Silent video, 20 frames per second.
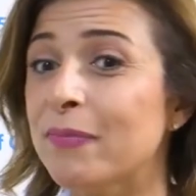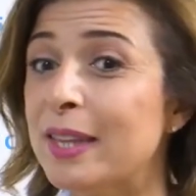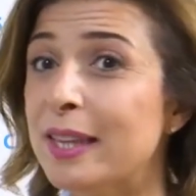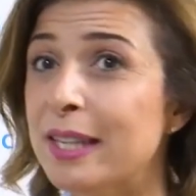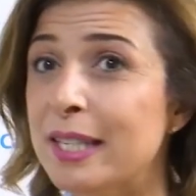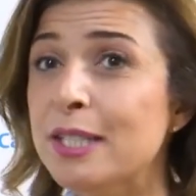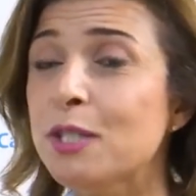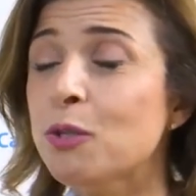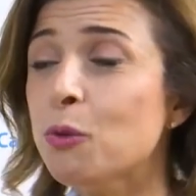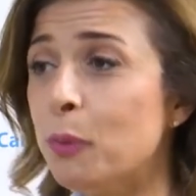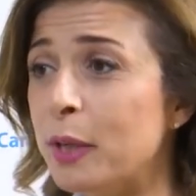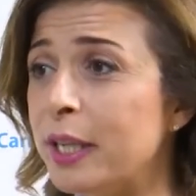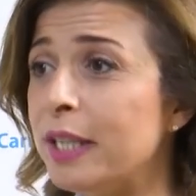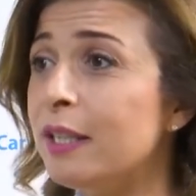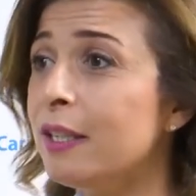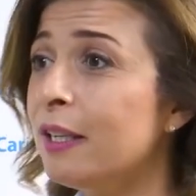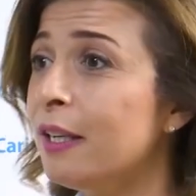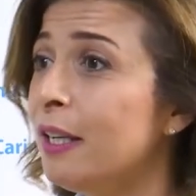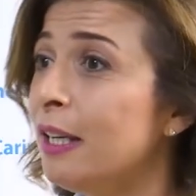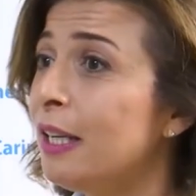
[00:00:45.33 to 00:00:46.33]
This
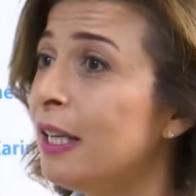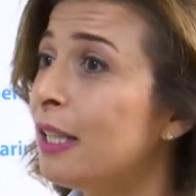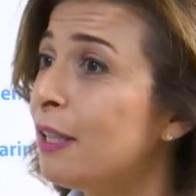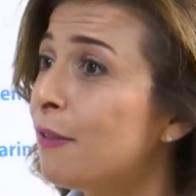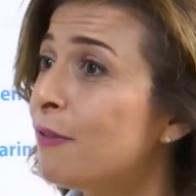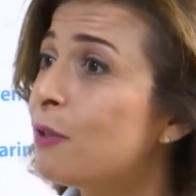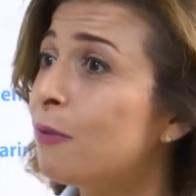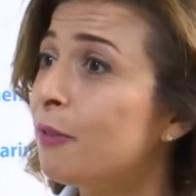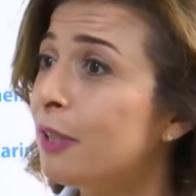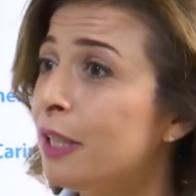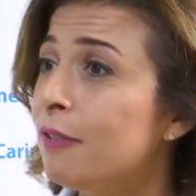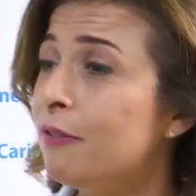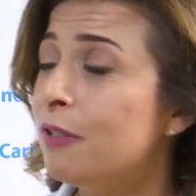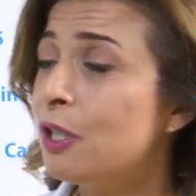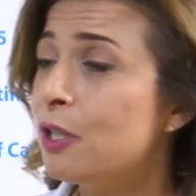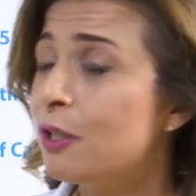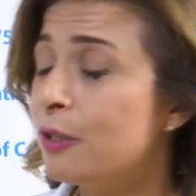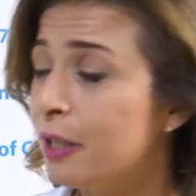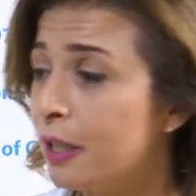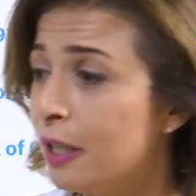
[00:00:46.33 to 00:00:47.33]
week, Gift of Life
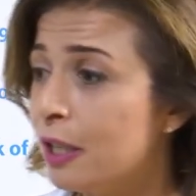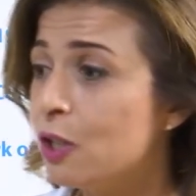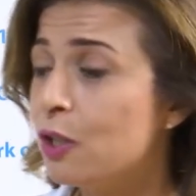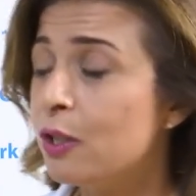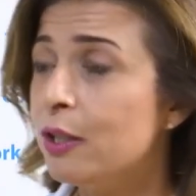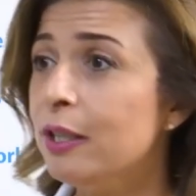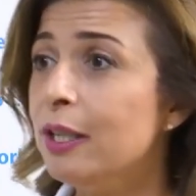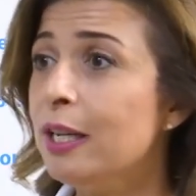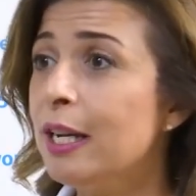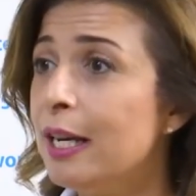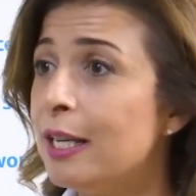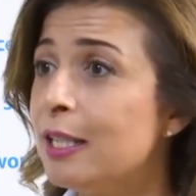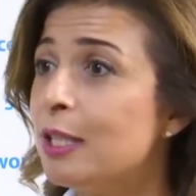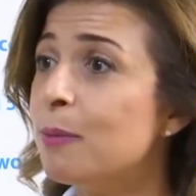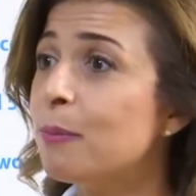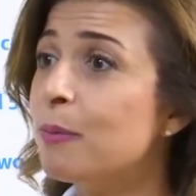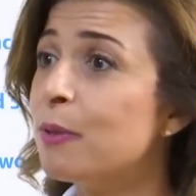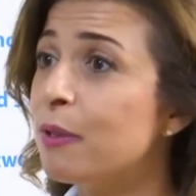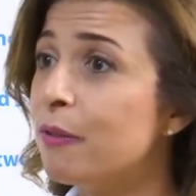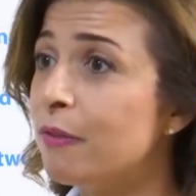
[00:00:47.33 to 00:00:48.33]
International
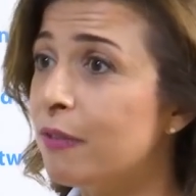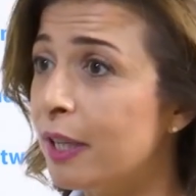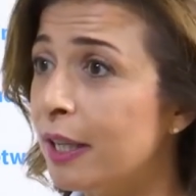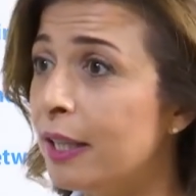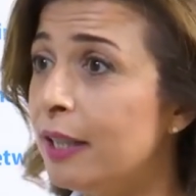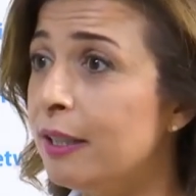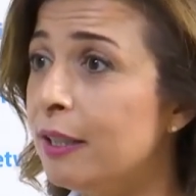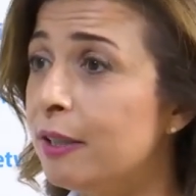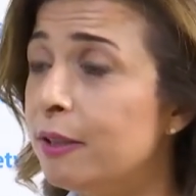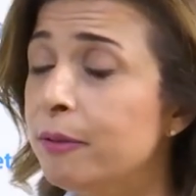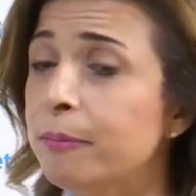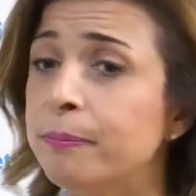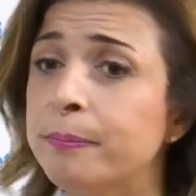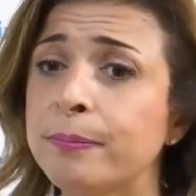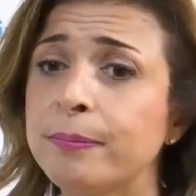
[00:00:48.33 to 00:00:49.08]
has provided